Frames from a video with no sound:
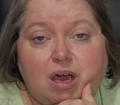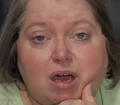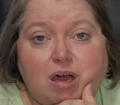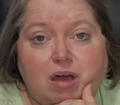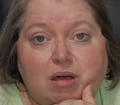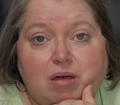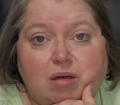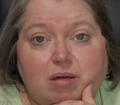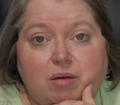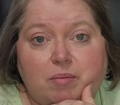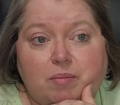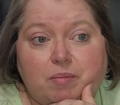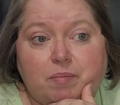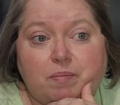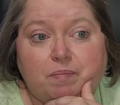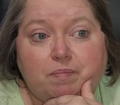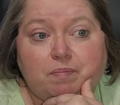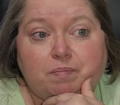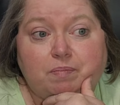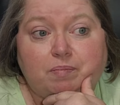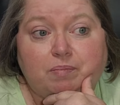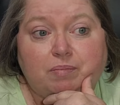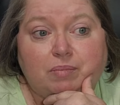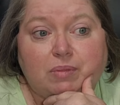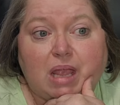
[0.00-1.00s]
I'm
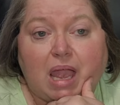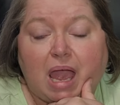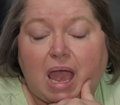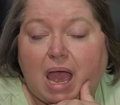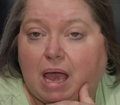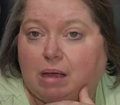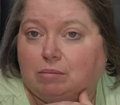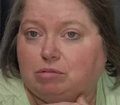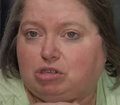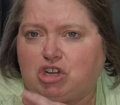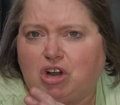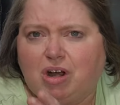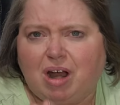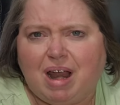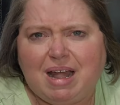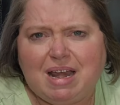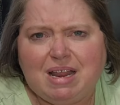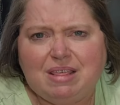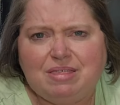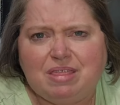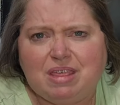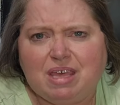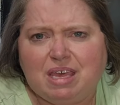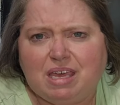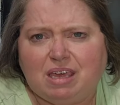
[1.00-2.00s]
trying
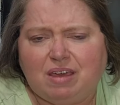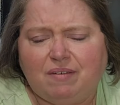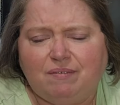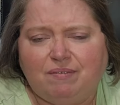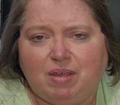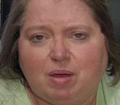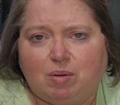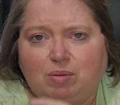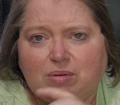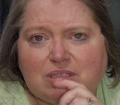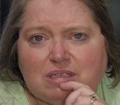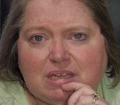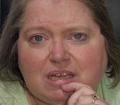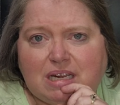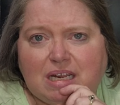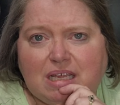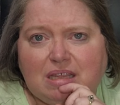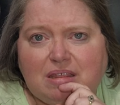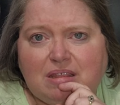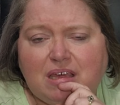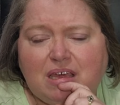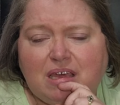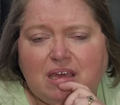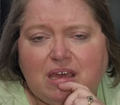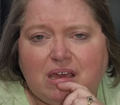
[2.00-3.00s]
to think if there was
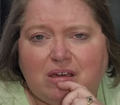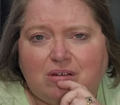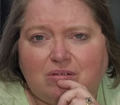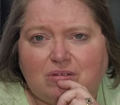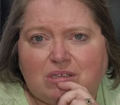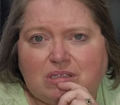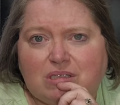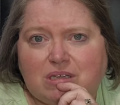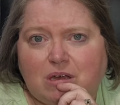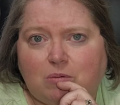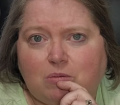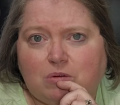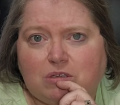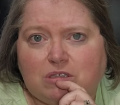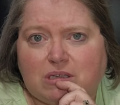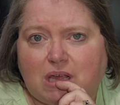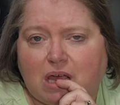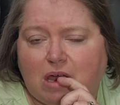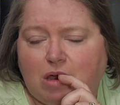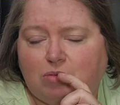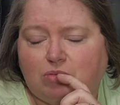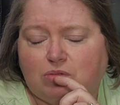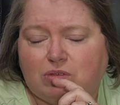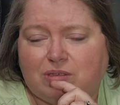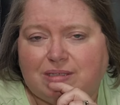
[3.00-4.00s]
anything else that was
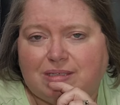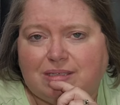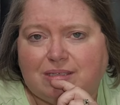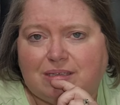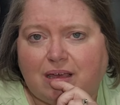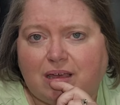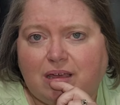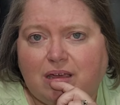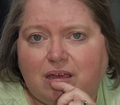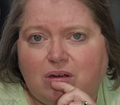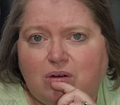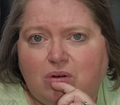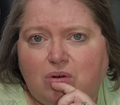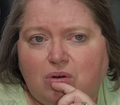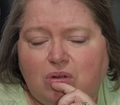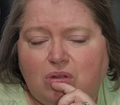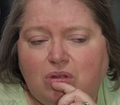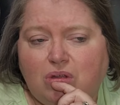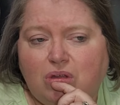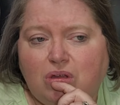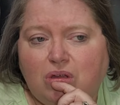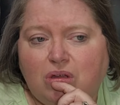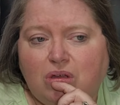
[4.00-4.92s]
on sale.